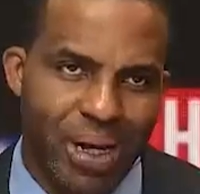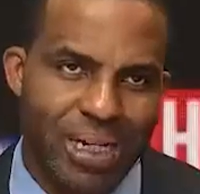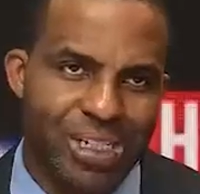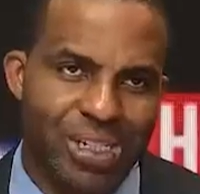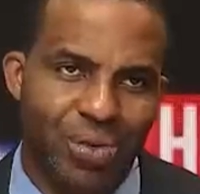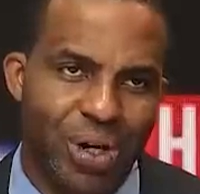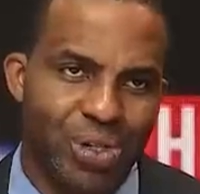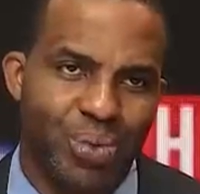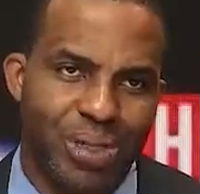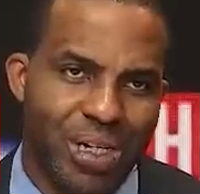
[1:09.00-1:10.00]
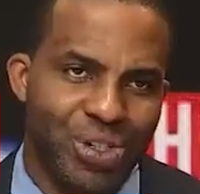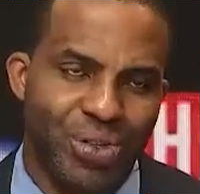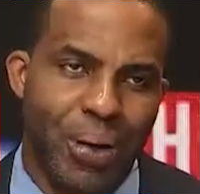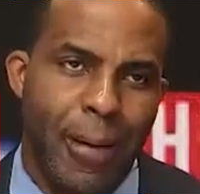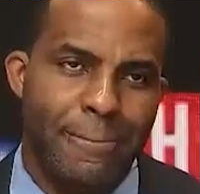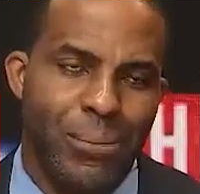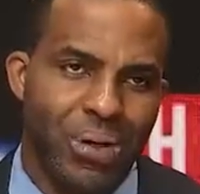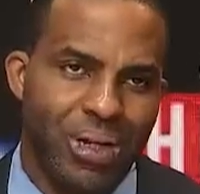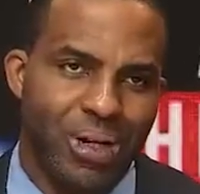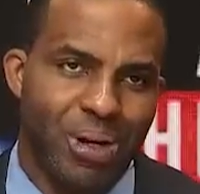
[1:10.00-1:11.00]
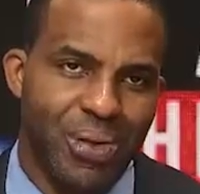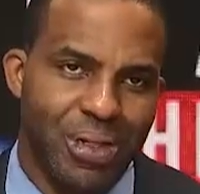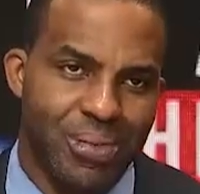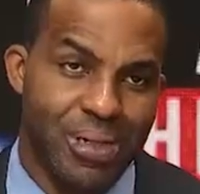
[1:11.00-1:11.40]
Chain Director with Nigerian Bottling Company Limited,